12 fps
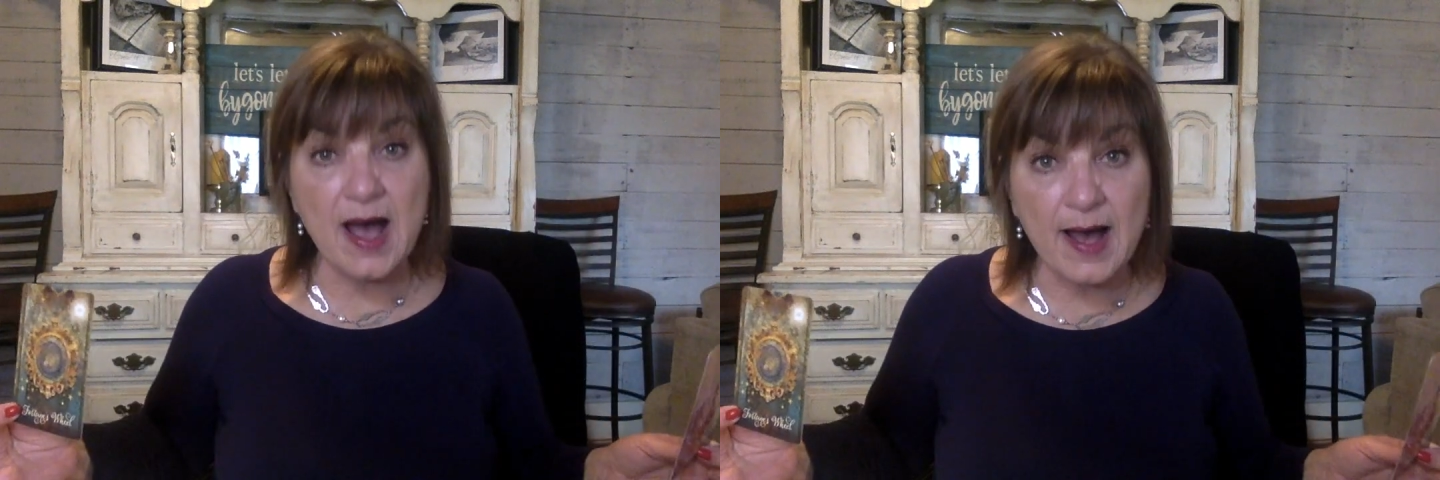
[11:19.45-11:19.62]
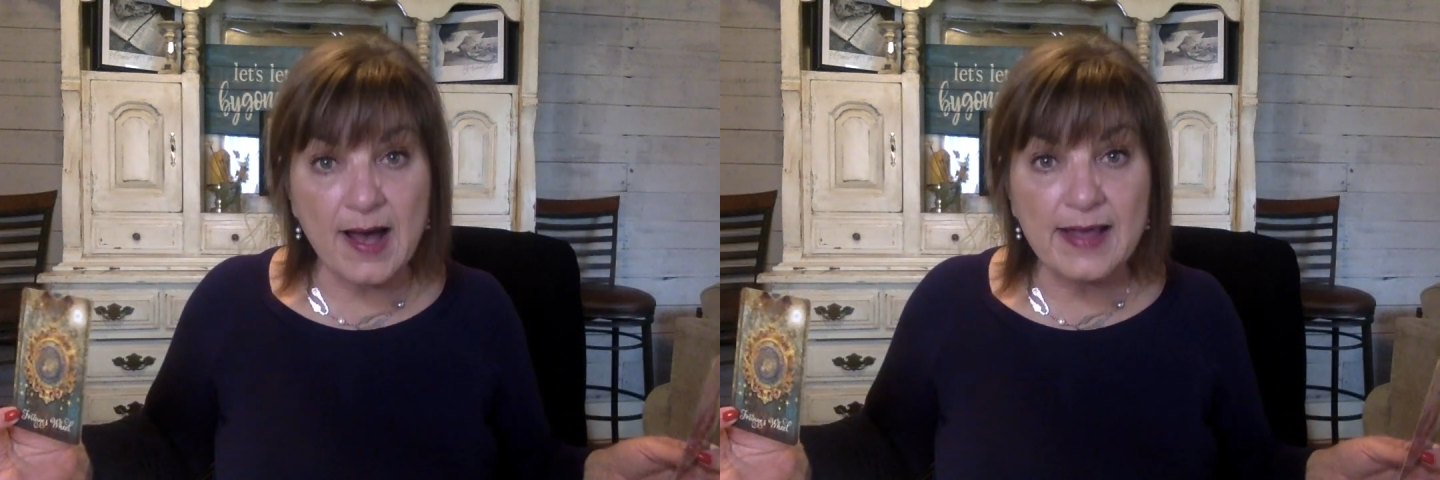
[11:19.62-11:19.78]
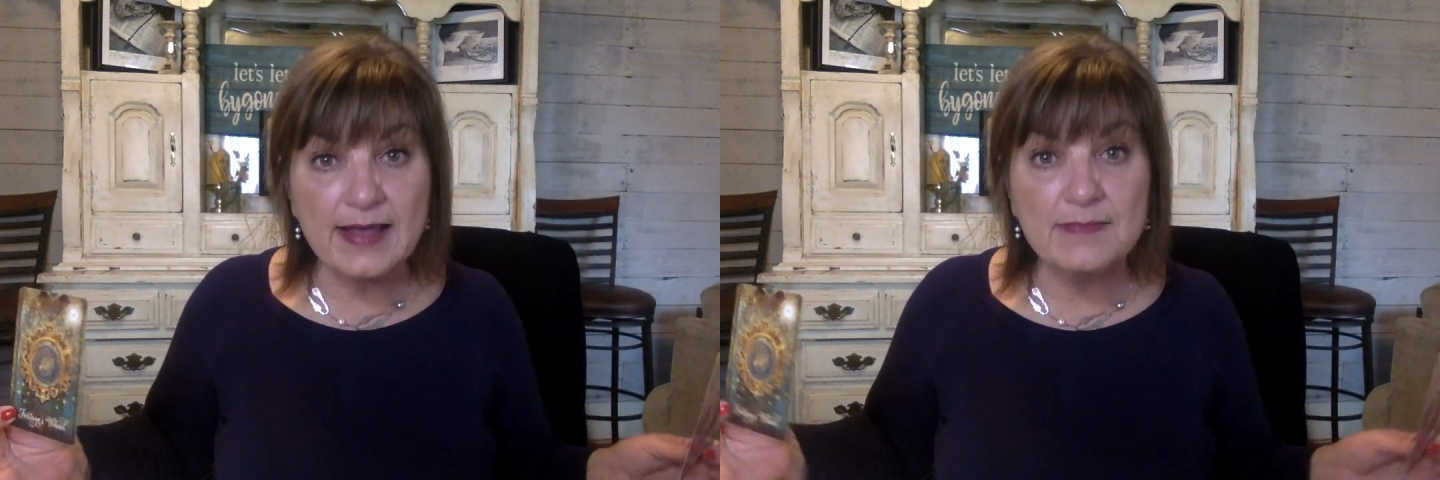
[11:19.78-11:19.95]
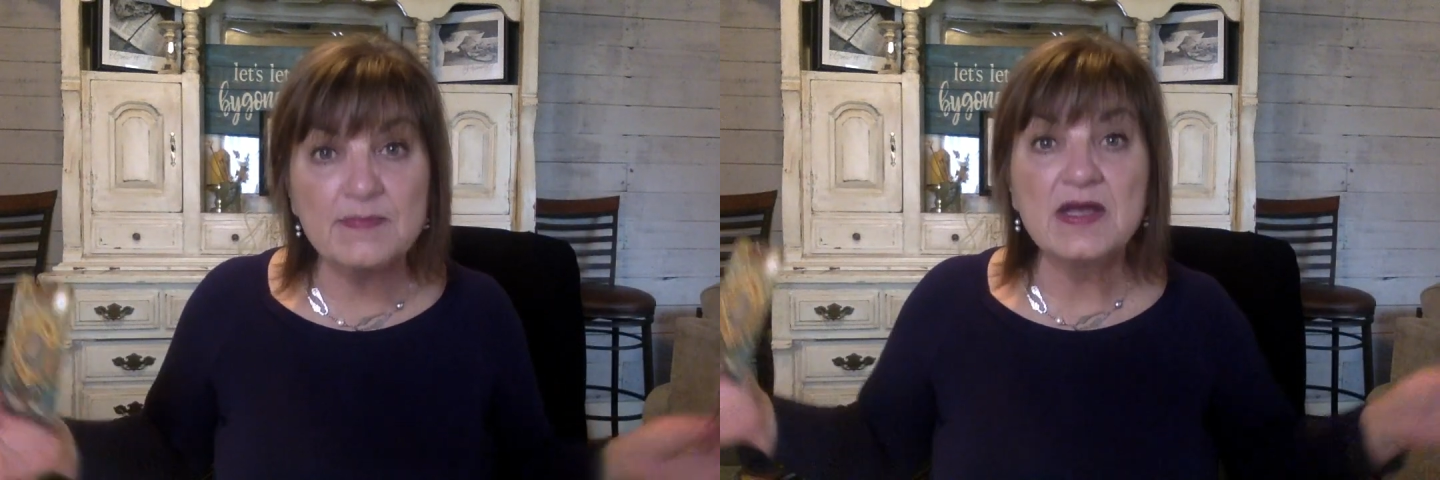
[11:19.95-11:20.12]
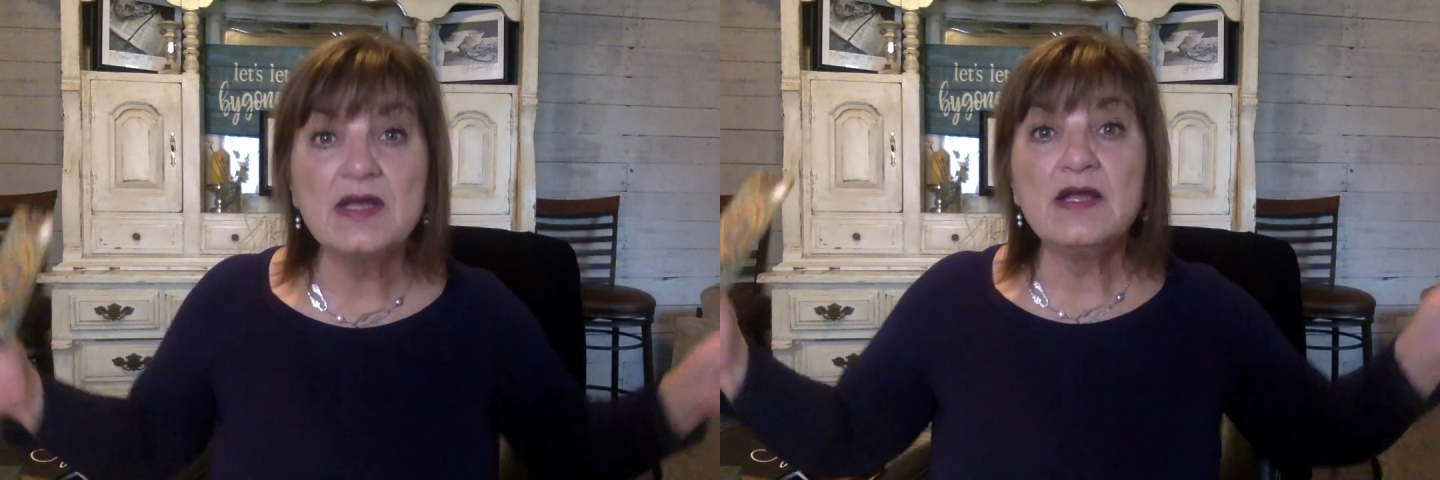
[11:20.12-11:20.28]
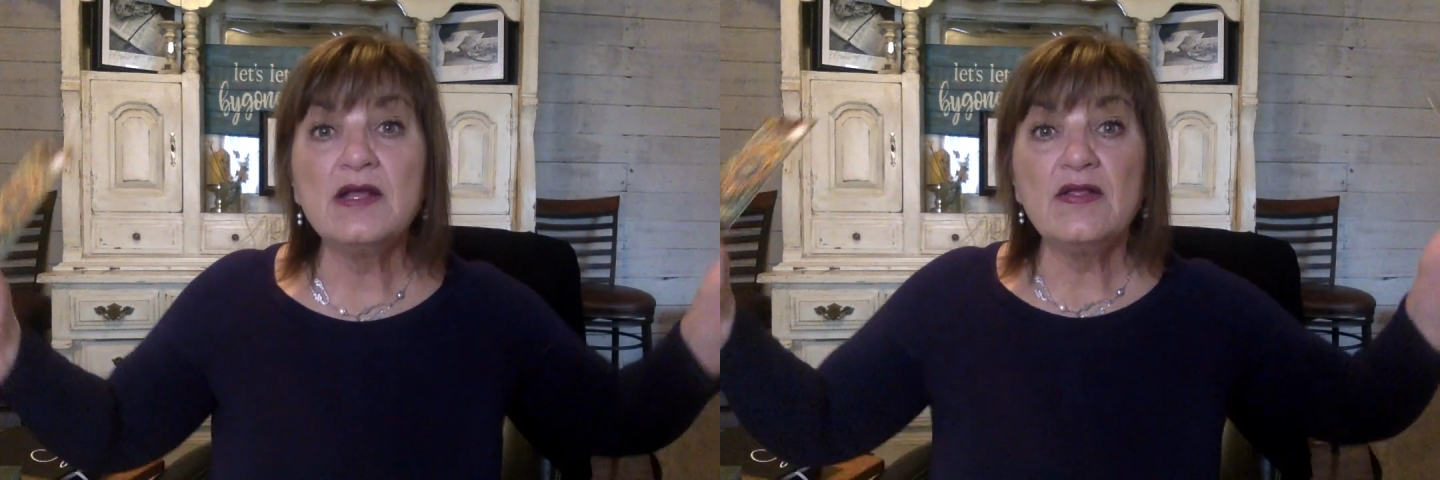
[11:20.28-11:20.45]
time
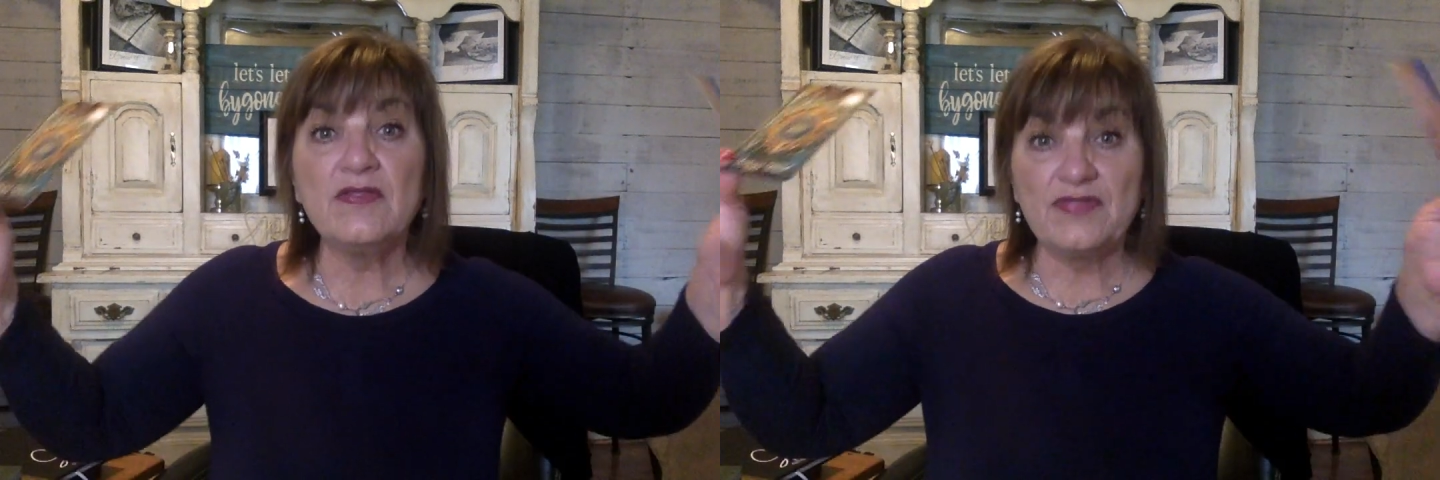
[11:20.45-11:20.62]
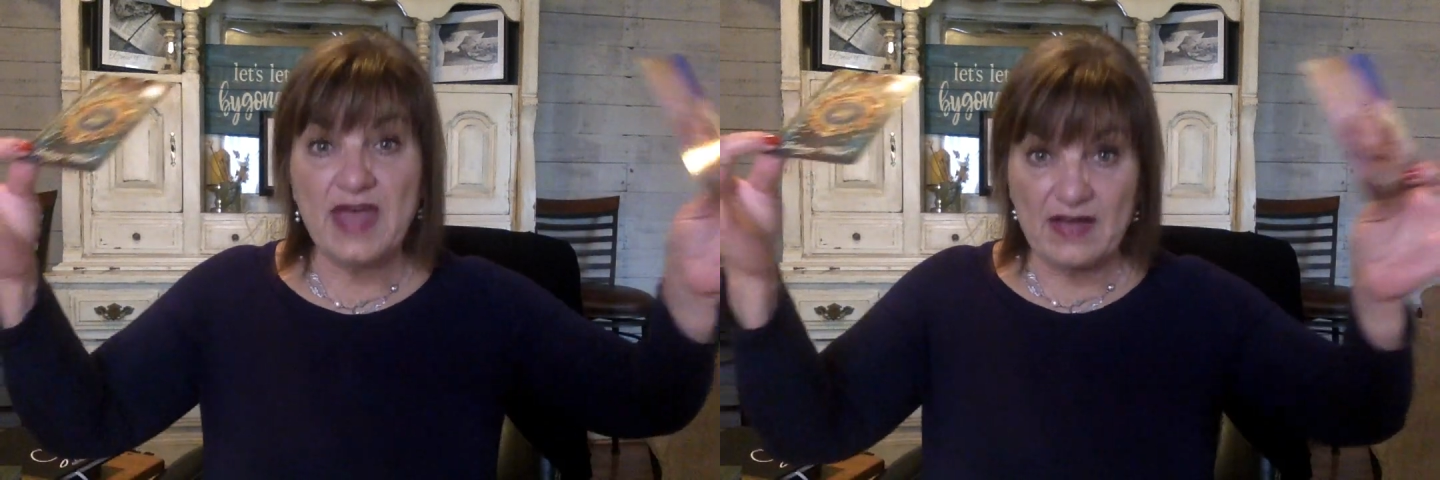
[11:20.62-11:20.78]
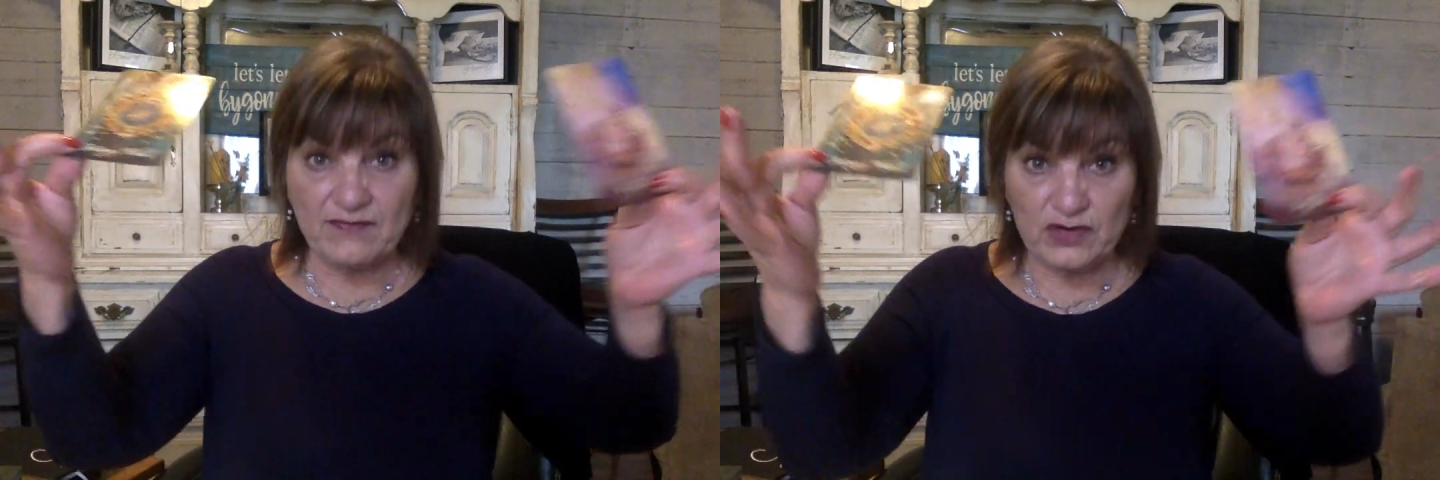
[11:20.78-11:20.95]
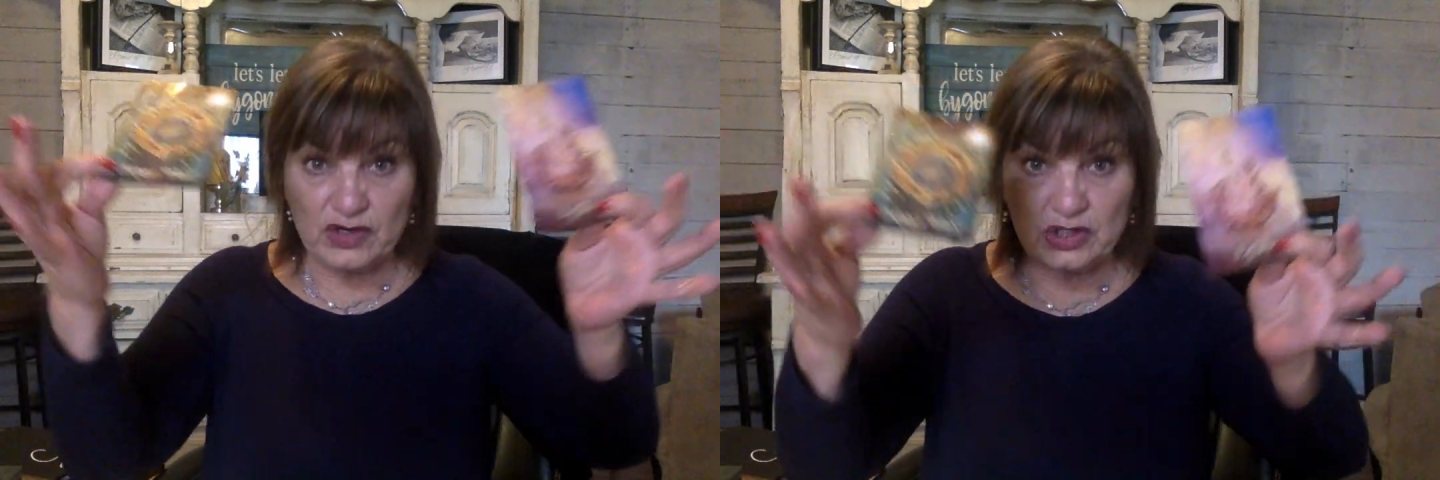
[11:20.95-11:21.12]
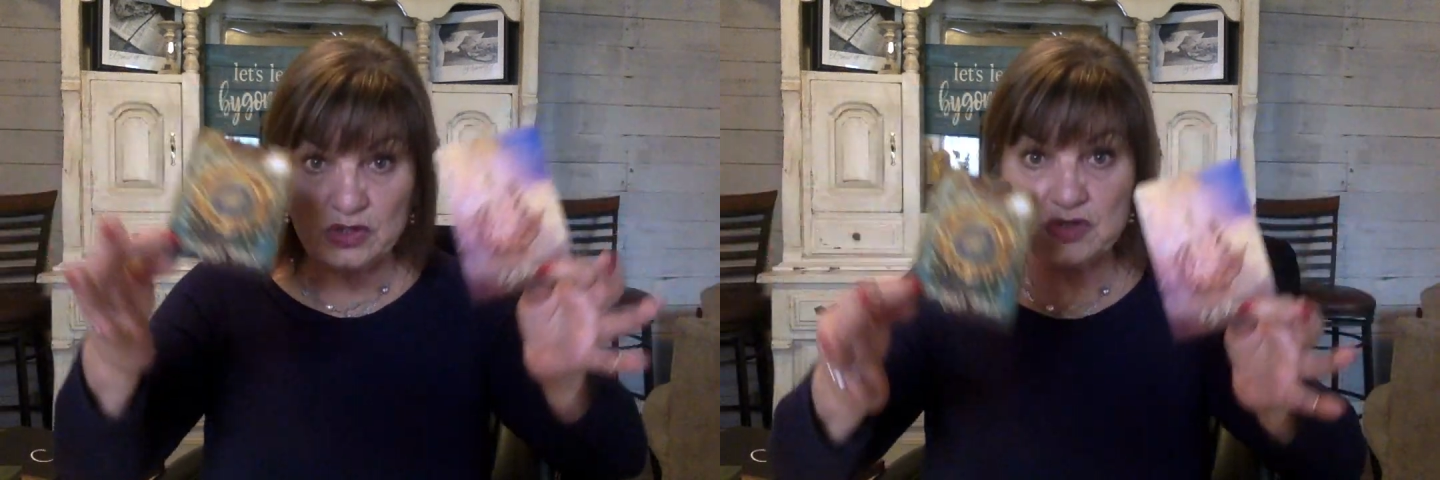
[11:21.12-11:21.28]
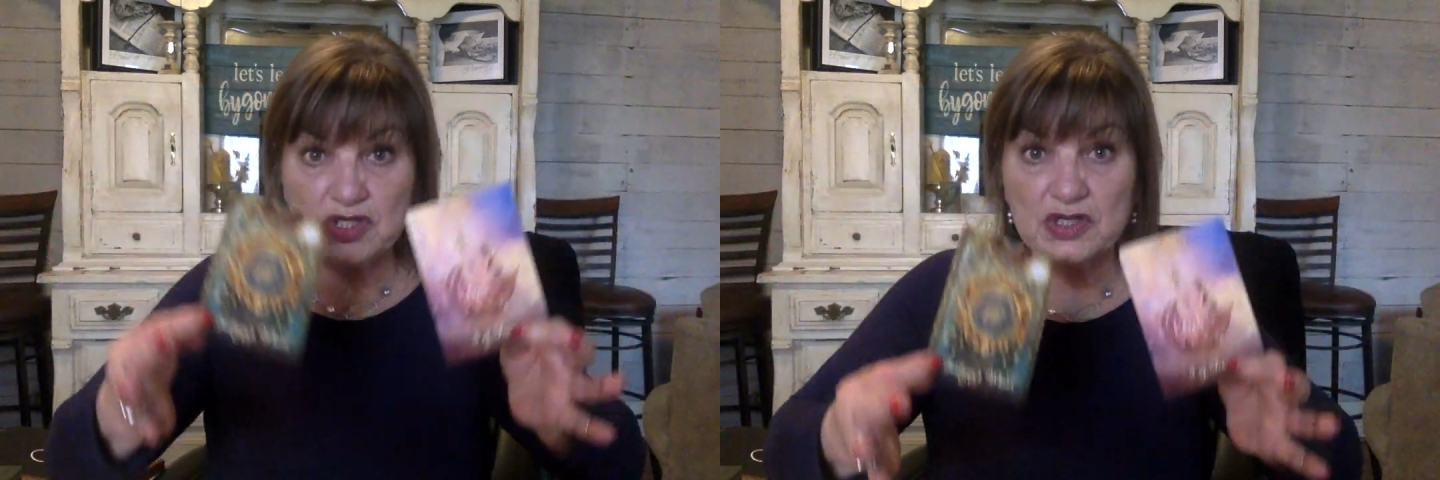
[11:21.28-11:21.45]
that for
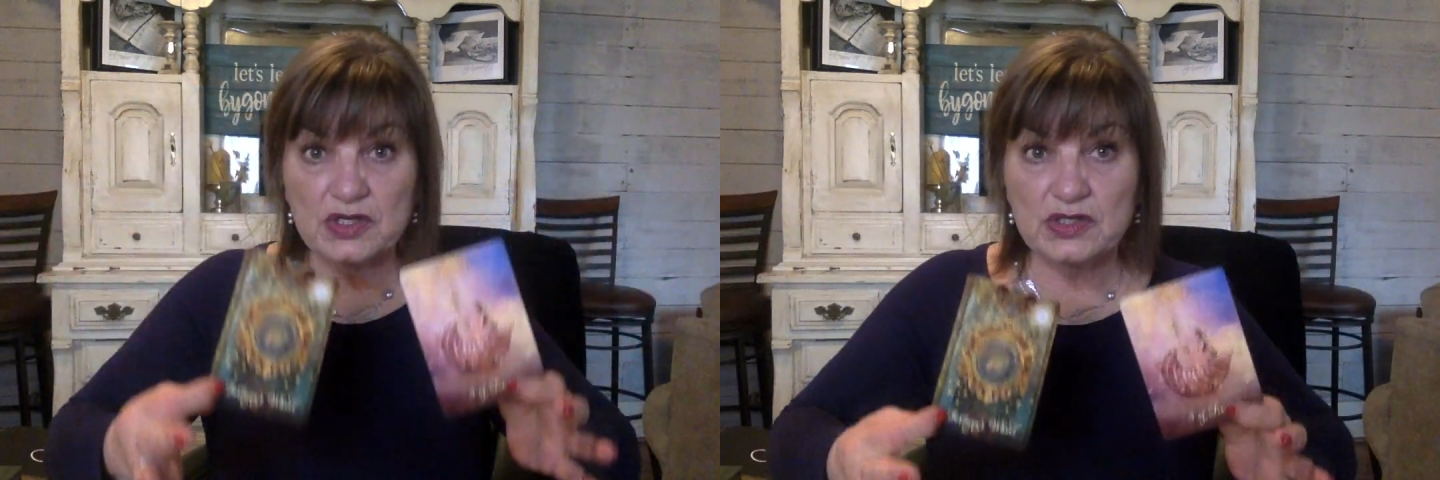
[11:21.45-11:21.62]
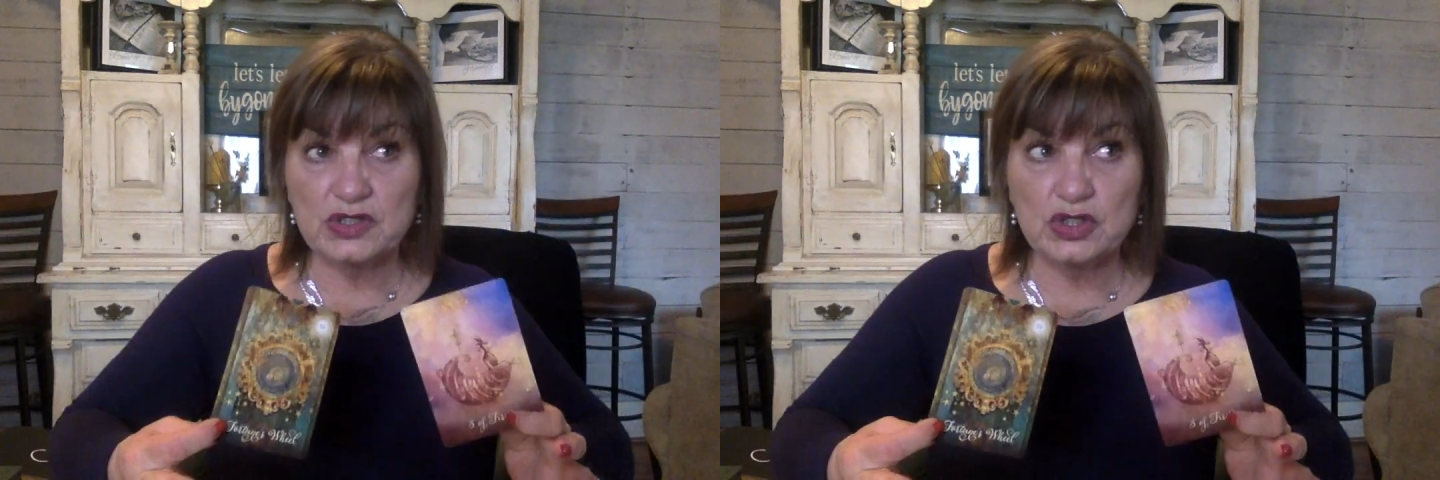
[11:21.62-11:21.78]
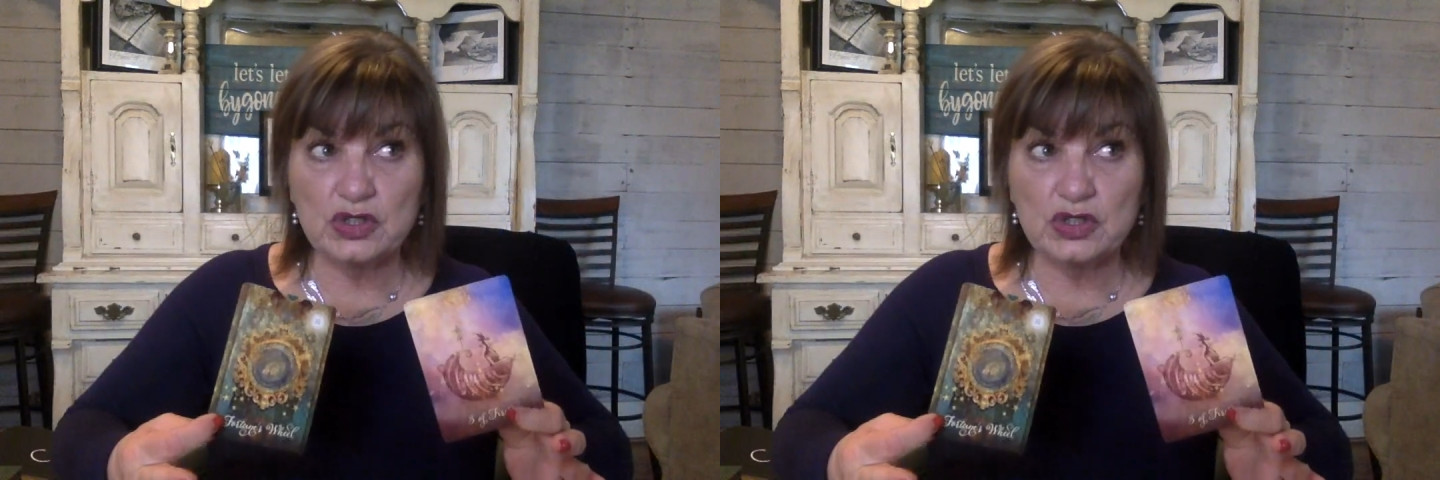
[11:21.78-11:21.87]
you to